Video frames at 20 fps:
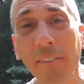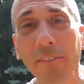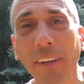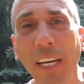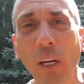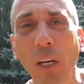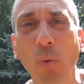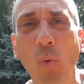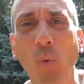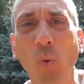
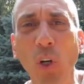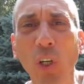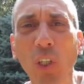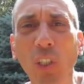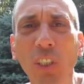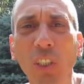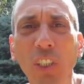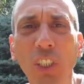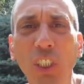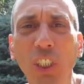a
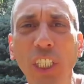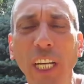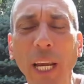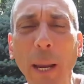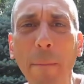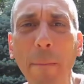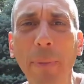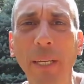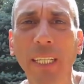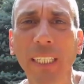world
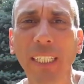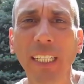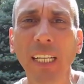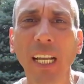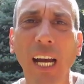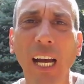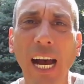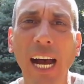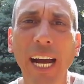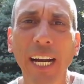champion
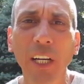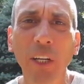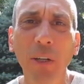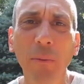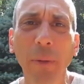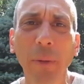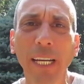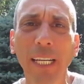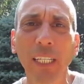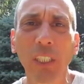
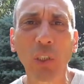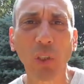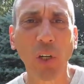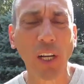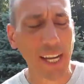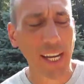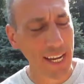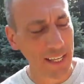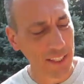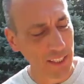Ironman
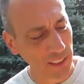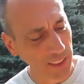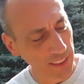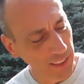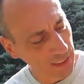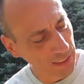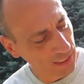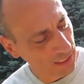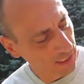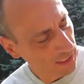
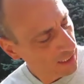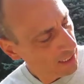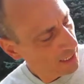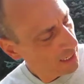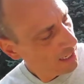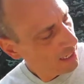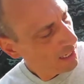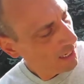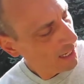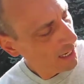triathlete
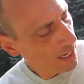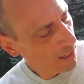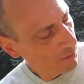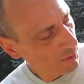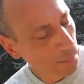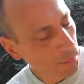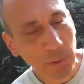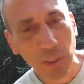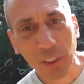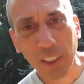
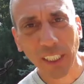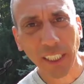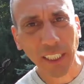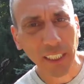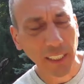representing